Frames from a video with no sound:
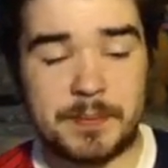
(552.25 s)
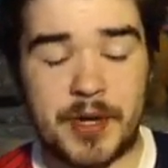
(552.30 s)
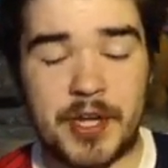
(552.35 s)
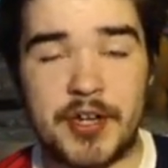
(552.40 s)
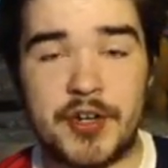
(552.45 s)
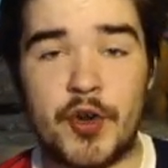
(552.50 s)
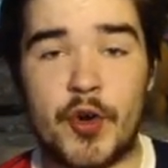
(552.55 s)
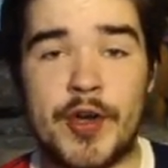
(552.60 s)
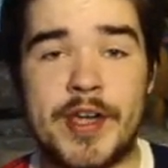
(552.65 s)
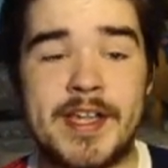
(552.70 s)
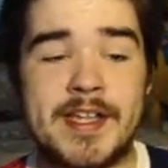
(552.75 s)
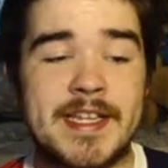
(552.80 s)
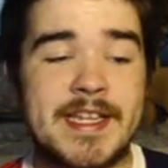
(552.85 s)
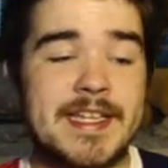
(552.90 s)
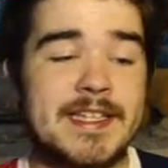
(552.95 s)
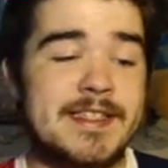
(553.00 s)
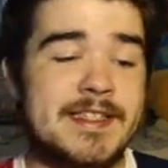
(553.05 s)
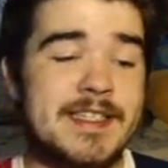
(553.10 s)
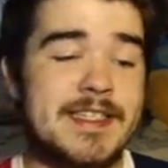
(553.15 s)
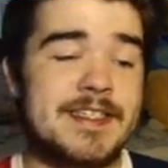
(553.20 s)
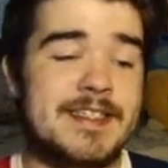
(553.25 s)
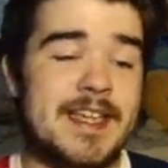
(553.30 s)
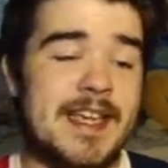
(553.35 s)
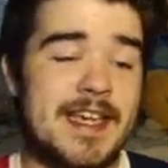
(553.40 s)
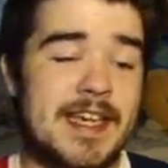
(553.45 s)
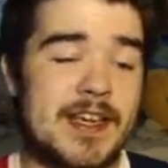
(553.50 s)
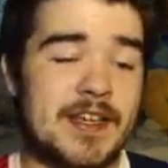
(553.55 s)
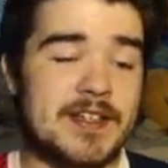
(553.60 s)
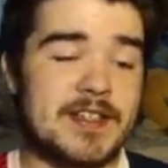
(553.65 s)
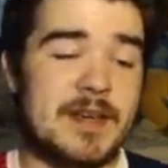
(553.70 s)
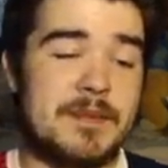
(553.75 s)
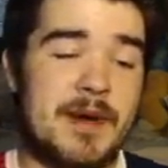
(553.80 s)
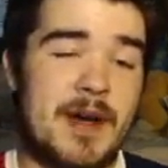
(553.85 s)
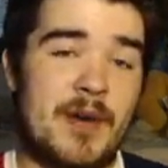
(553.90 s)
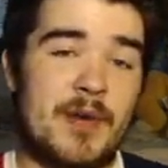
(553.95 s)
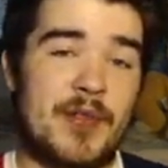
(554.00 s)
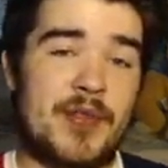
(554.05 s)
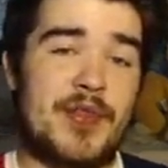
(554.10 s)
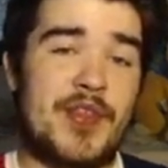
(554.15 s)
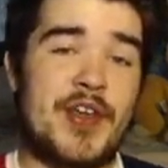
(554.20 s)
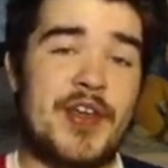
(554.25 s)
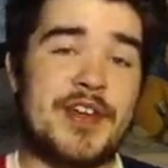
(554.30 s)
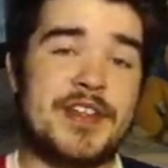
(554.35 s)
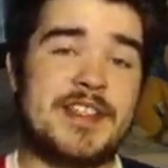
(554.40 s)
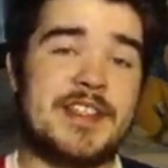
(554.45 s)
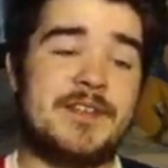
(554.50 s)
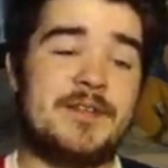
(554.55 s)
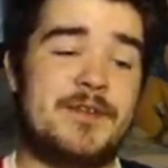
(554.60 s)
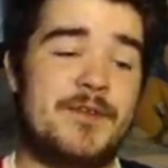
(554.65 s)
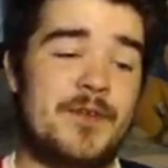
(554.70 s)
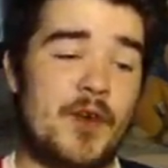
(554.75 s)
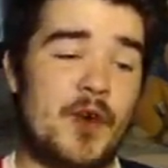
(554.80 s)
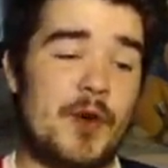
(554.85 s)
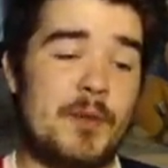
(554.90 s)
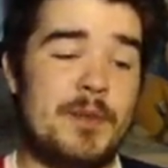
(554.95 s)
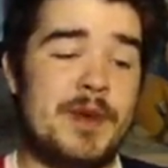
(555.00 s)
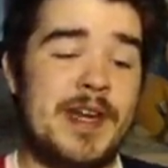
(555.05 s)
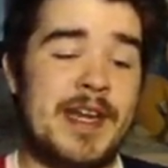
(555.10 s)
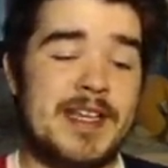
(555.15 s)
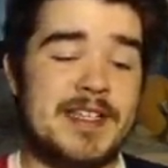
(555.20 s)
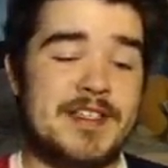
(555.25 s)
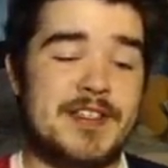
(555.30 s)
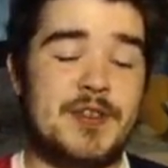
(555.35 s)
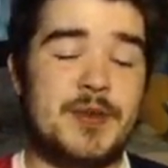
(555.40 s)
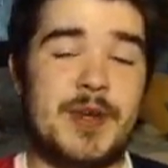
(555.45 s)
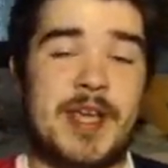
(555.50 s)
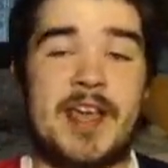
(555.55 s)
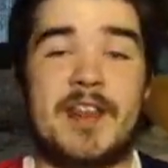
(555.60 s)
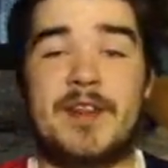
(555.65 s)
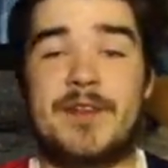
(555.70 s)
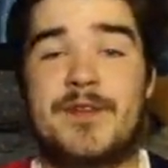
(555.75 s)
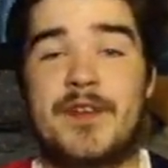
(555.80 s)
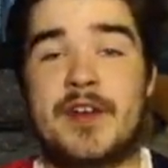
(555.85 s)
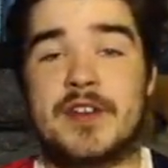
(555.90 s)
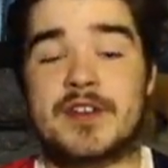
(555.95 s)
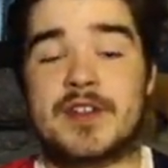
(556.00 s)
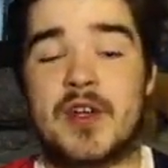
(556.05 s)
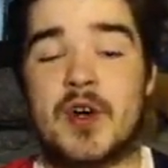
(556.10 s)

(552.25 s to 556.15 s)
Annoyingly, it did take us about 34 minutes to get the first